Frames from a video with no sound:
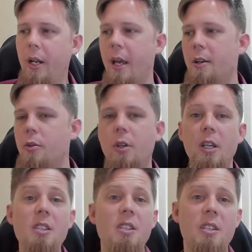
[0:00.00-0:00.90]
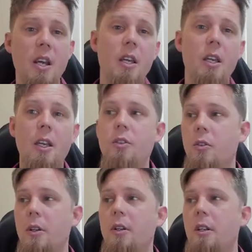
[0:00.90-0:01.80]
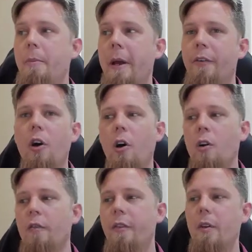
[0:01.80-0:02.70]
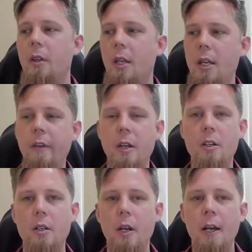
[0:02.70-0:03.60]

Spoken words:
and you can stake a certain amount of event.